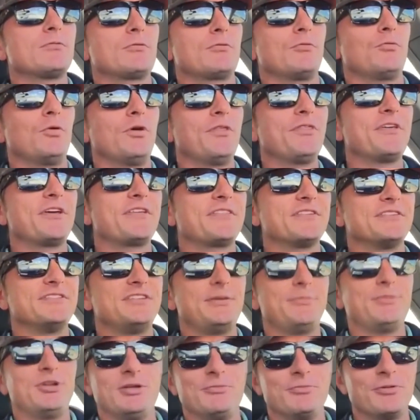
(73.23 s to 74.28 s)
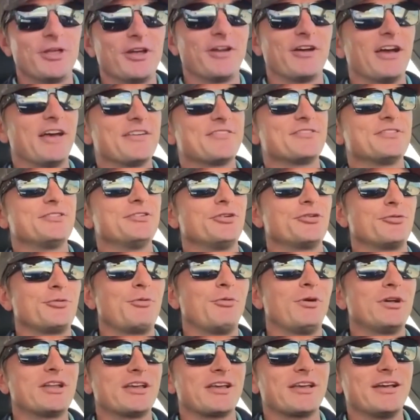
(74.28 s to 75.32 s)
one thing the D-Mini player has to do is we
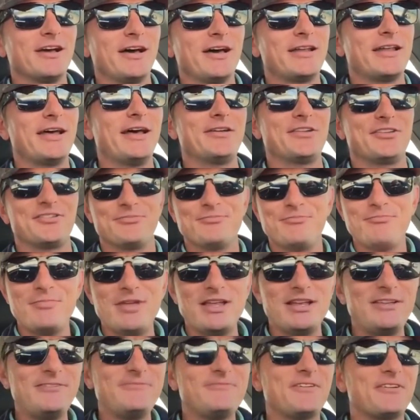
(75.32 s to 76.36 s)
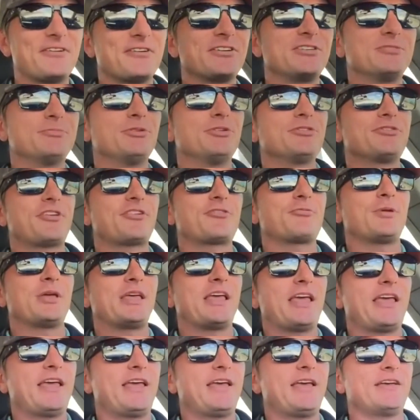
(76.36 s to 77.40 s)
want to cut out as many variables as we
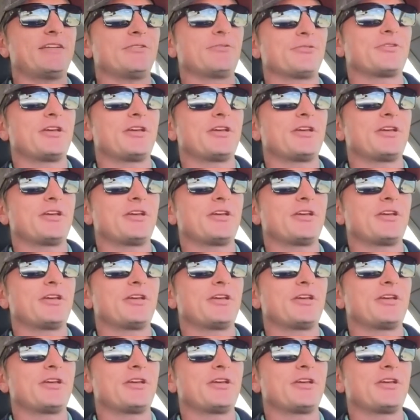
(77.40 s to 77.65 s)
can.